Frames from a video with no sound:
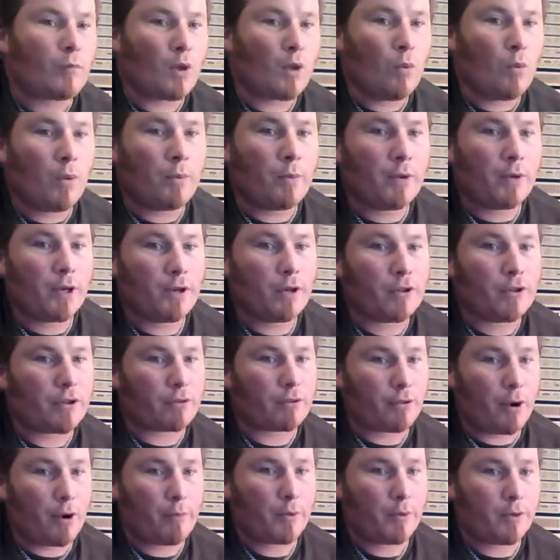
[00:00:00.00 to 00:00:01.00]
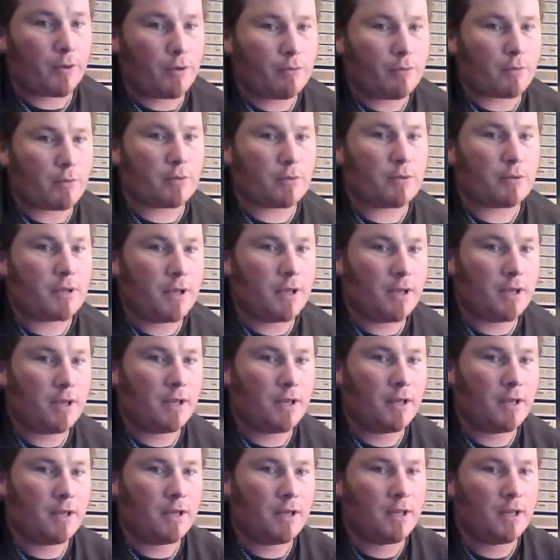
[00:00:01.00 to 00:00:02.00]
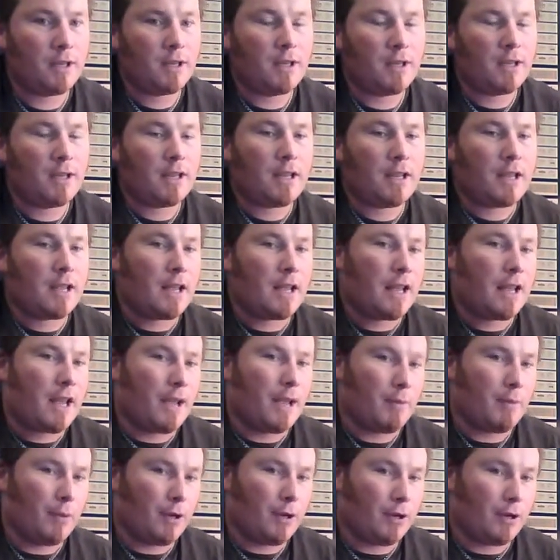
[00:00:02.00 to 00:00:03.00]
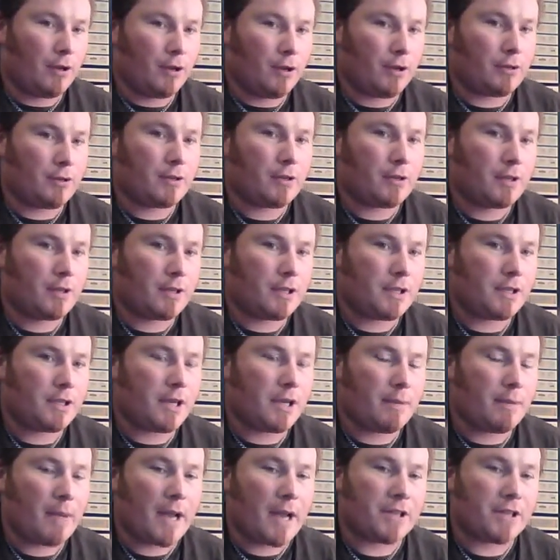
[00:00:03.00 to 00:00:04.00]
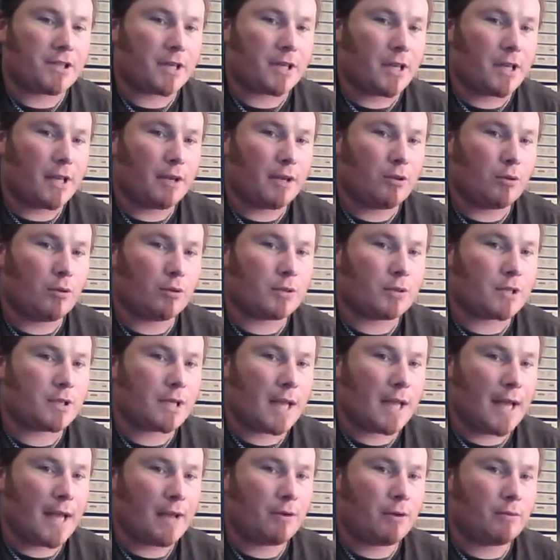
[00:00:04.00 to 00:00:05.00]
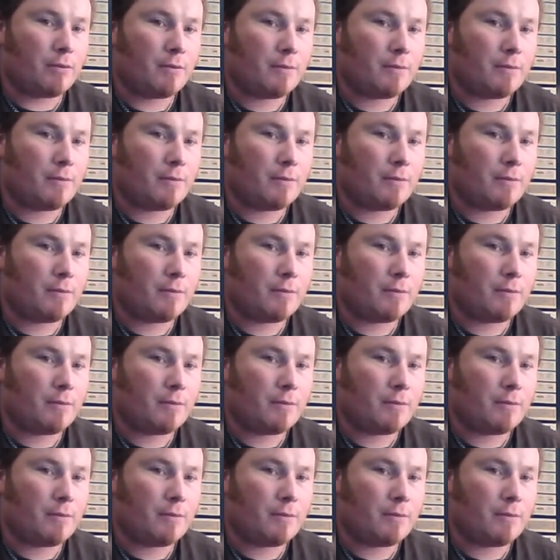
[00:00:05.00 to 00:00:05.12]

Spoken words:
when we learned the Roman numerals and we learned the G major key chord scale